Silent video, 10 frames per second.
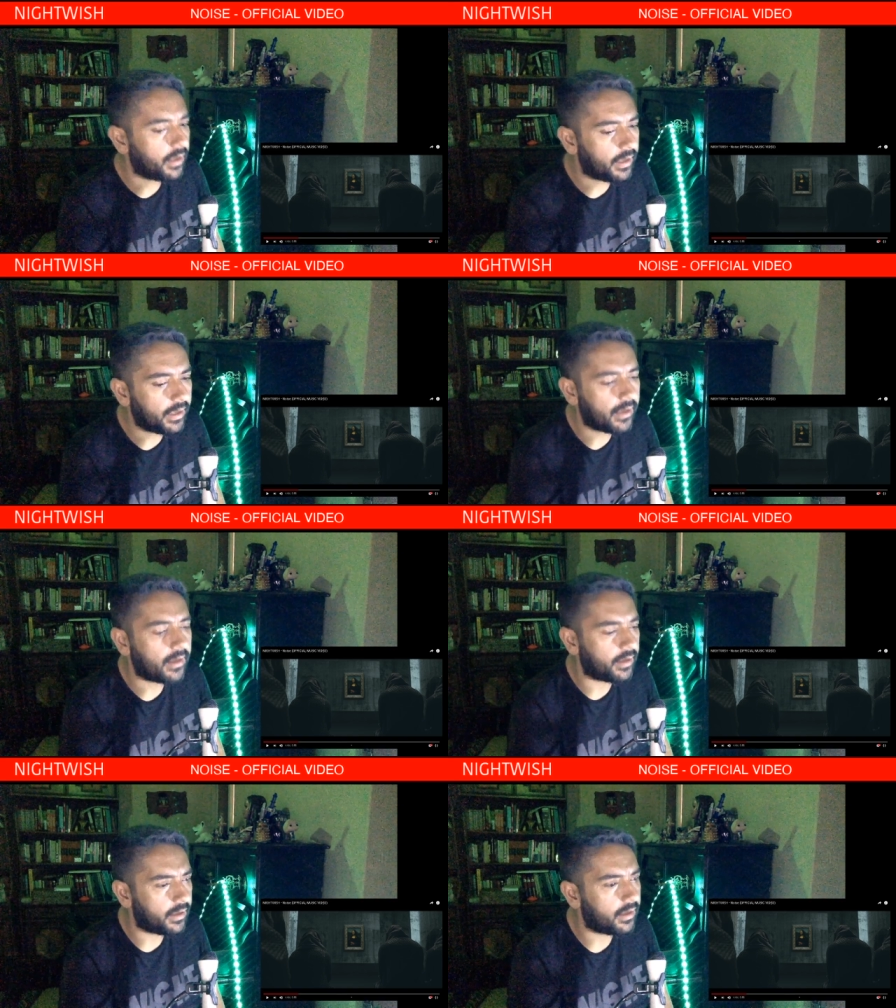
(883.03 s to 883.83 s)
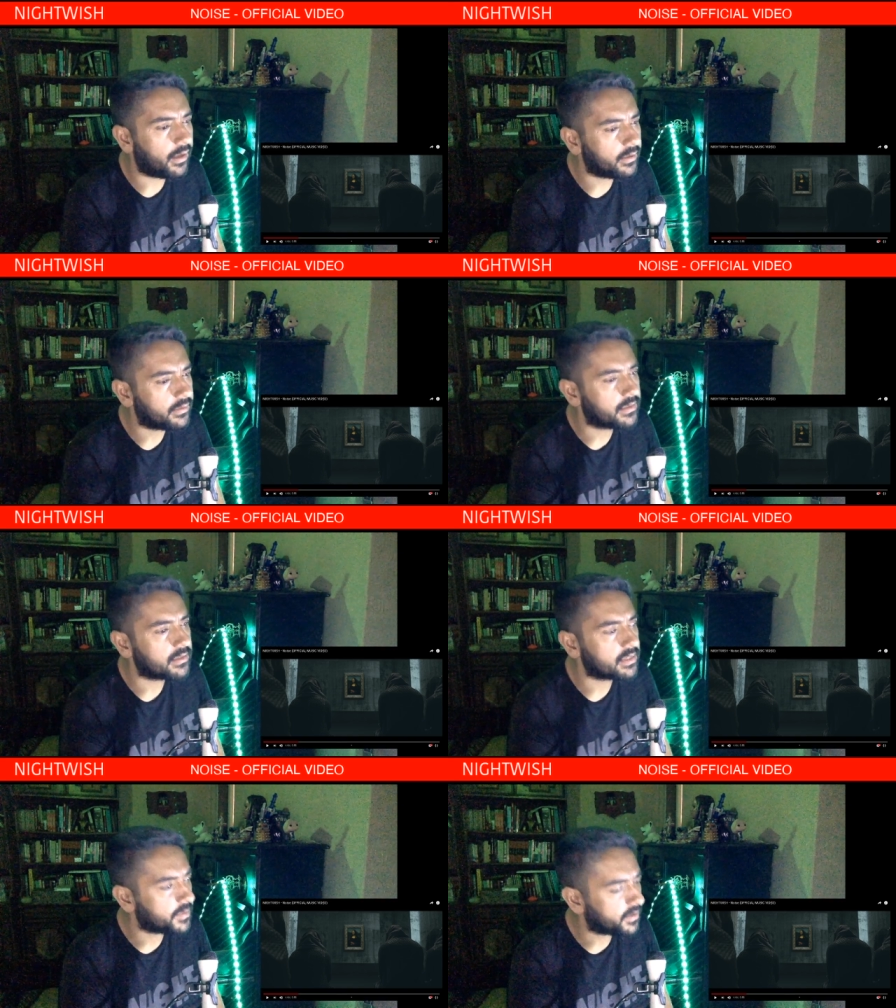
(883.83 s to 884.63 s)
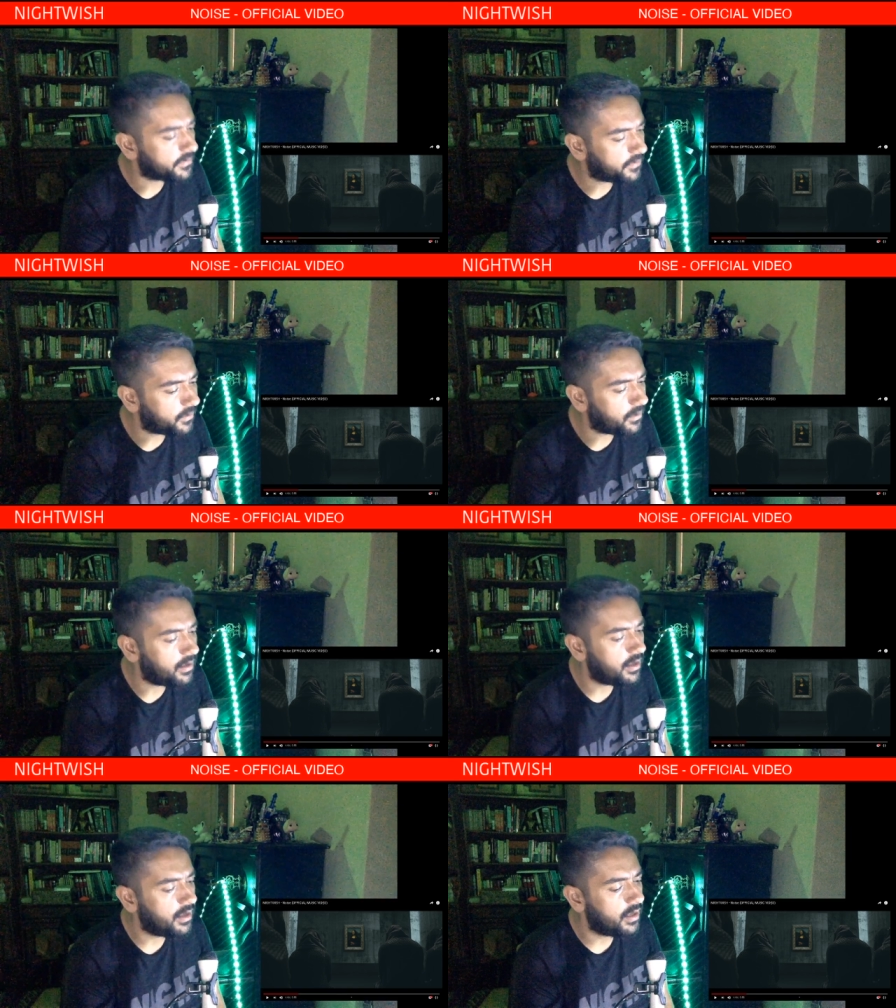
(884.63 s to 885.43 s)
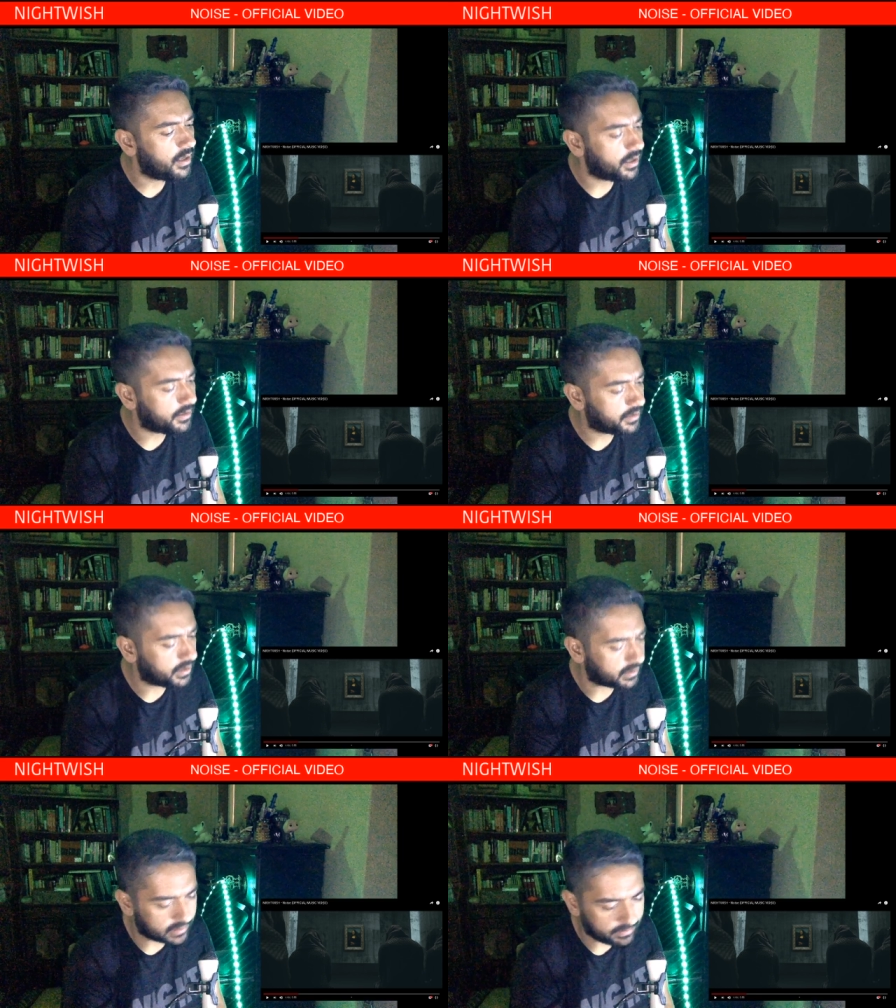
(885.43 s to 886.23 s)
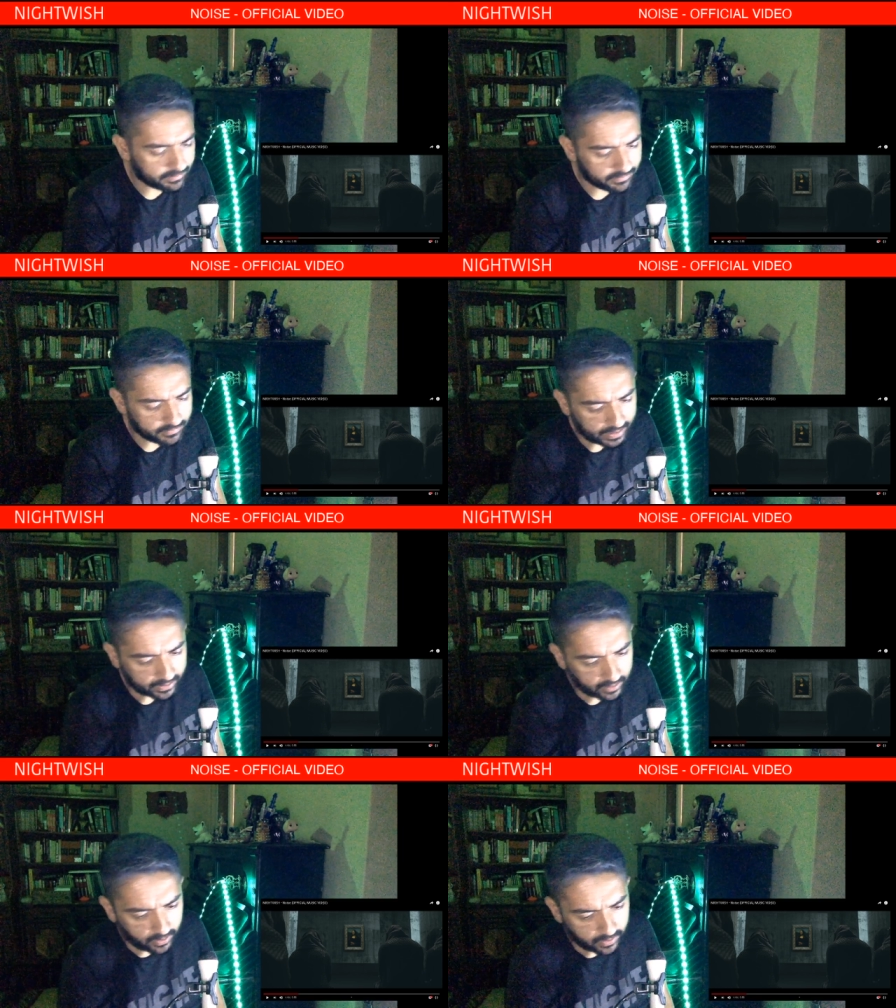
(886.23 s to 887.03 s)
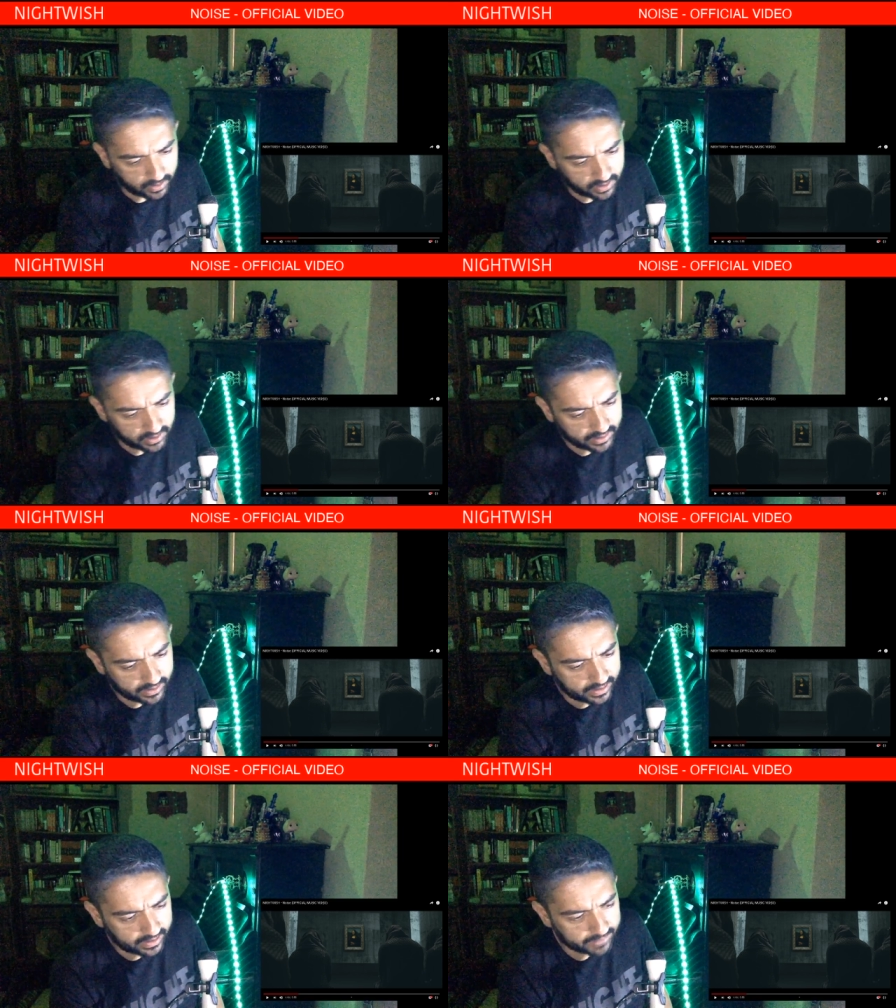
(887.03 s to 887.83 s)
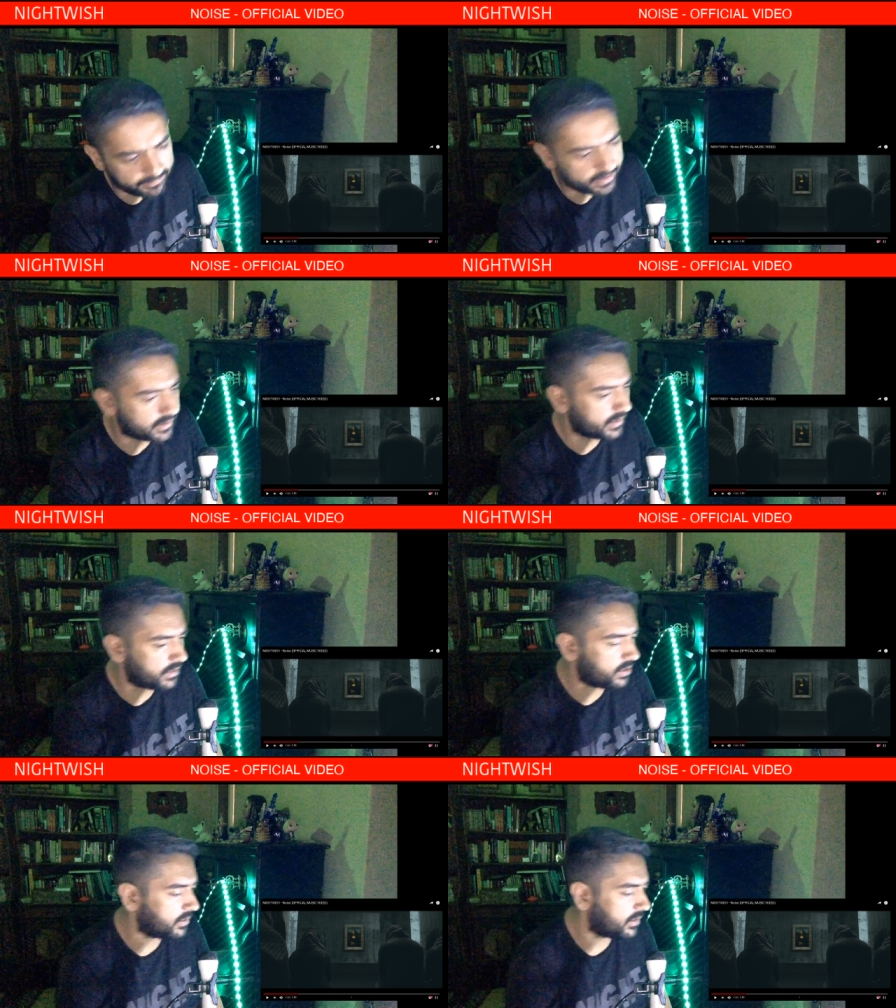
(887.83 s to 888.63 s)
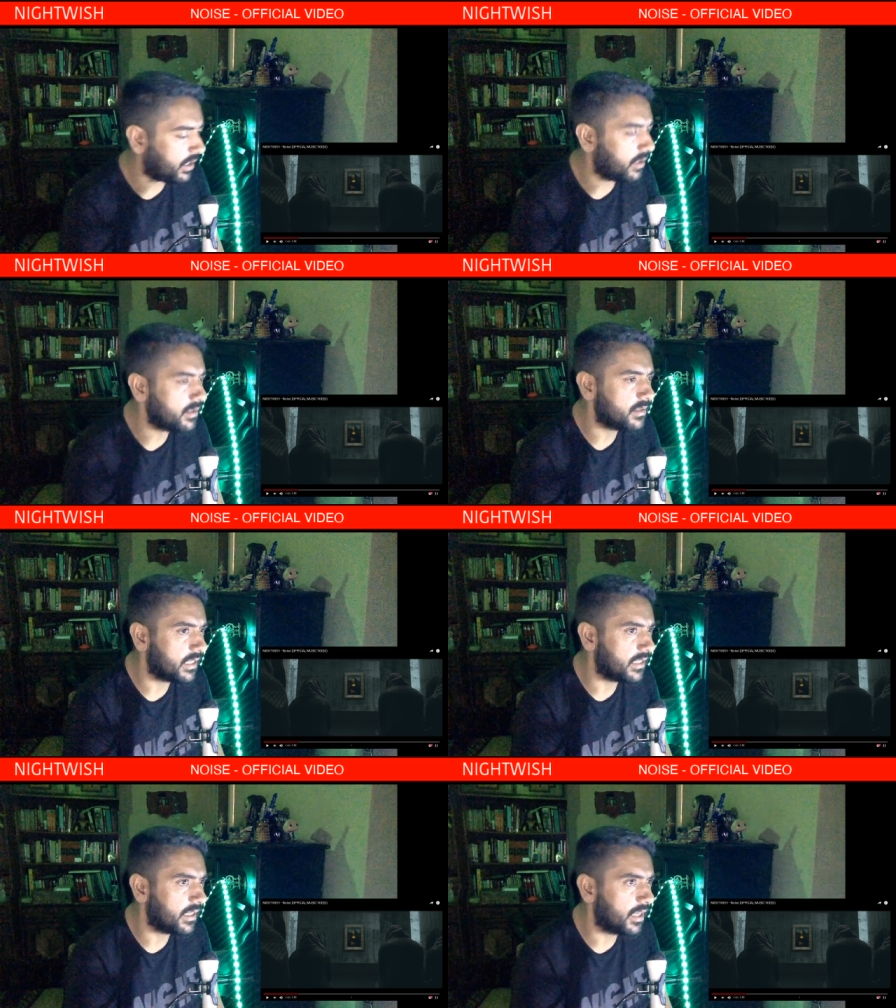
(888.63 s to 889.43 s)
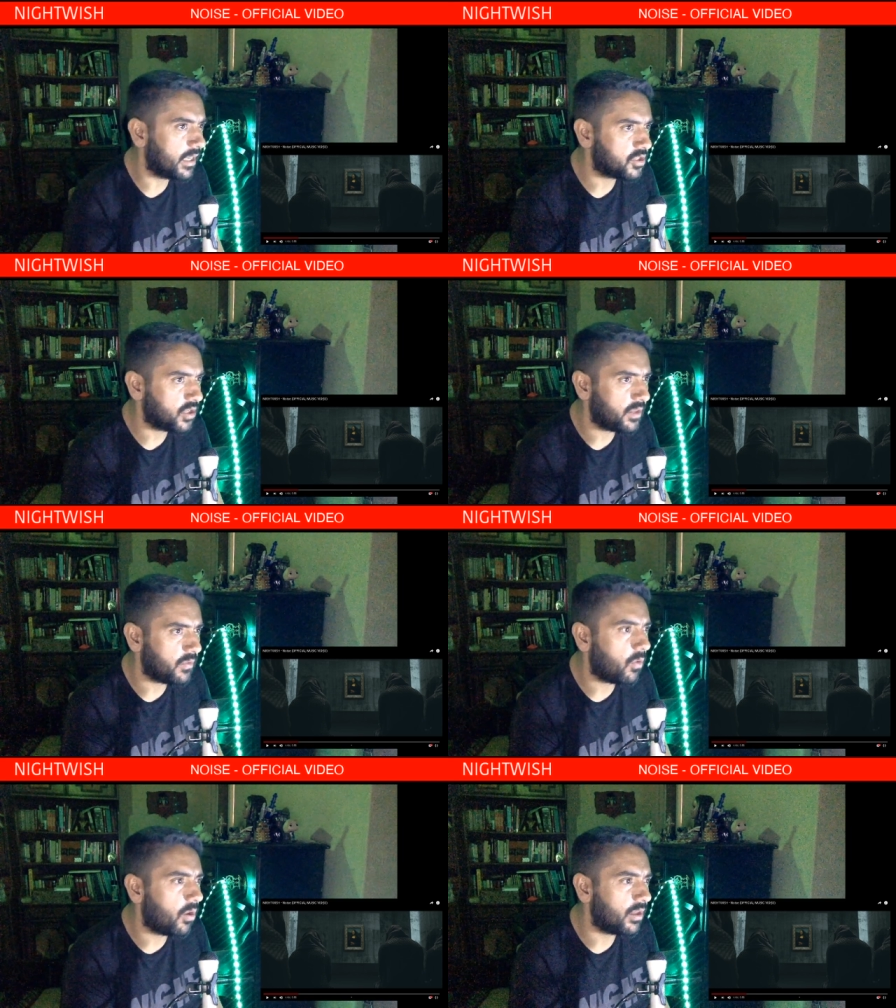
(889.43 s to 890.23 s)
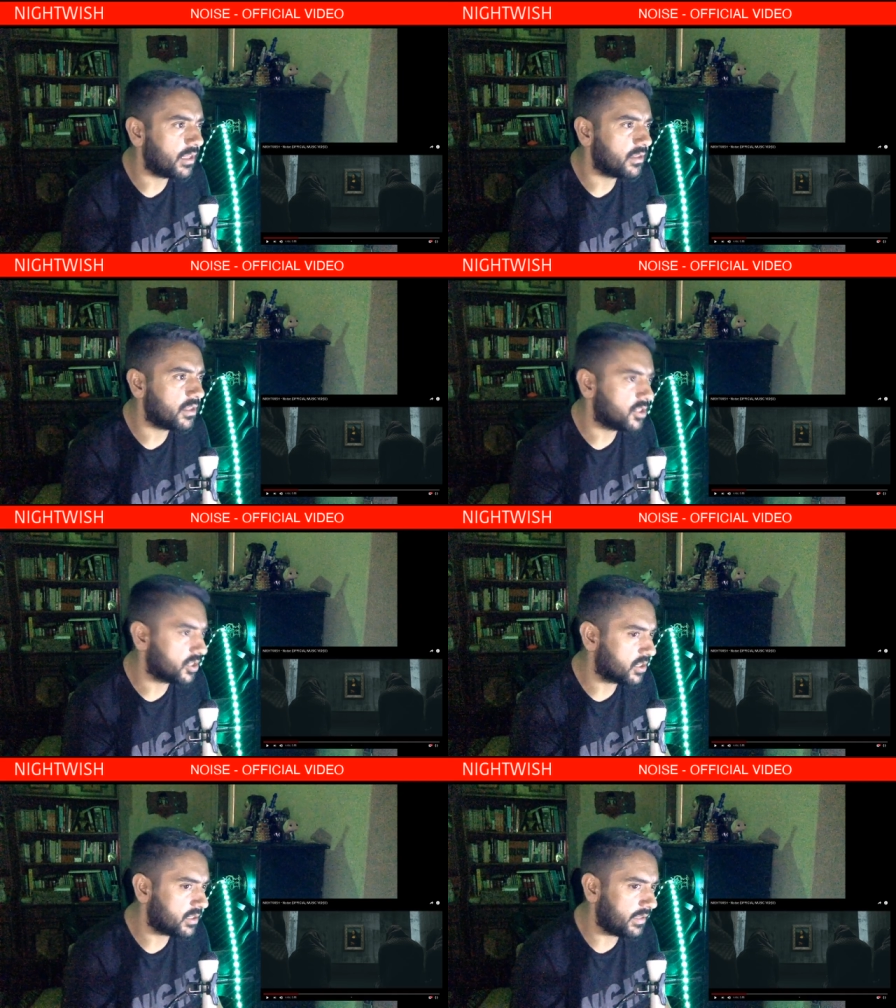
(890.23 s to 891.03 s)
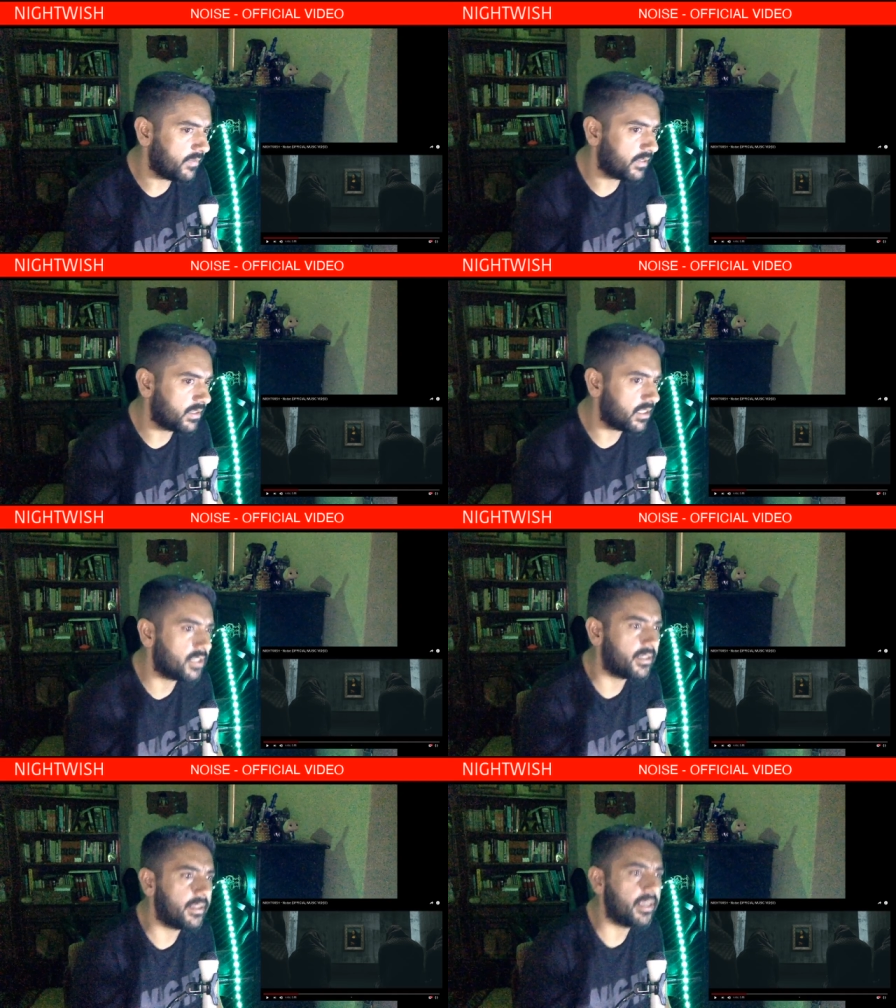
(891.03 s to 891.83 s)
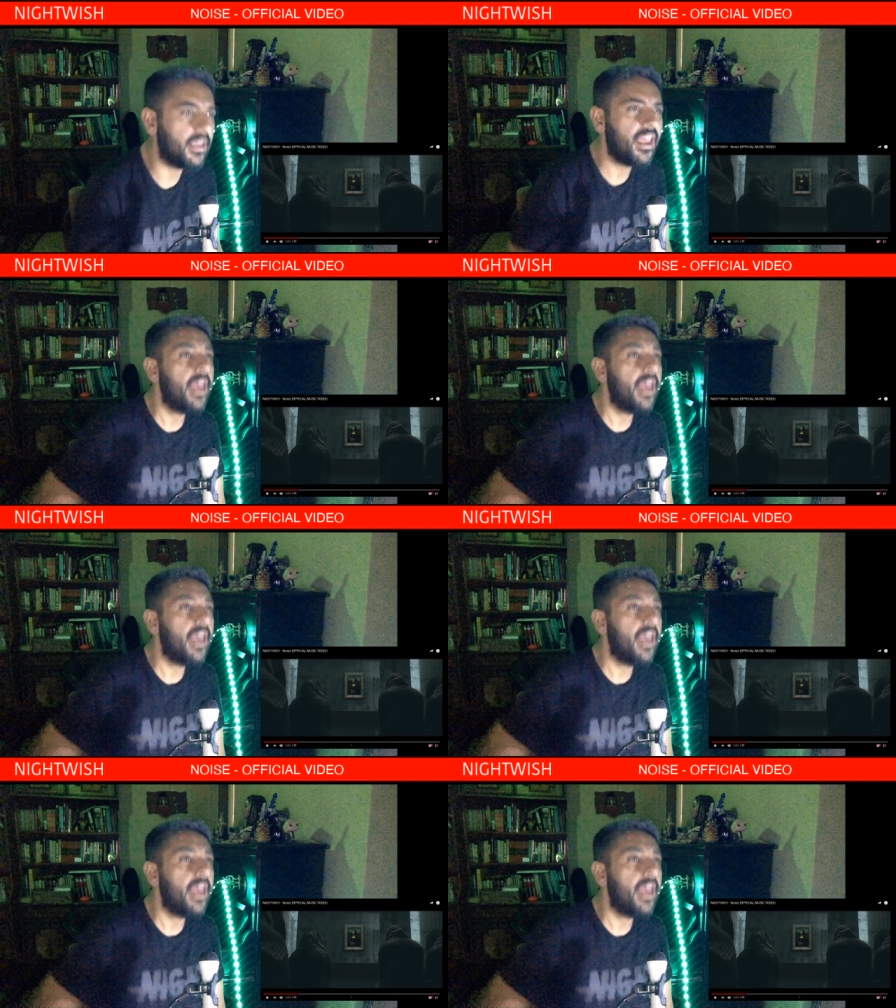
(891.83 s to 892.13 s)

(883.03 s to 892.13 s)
Uh, this is beautiful this is a a, call, uh, a message to tell us that enjoy the world and not just live it digitally.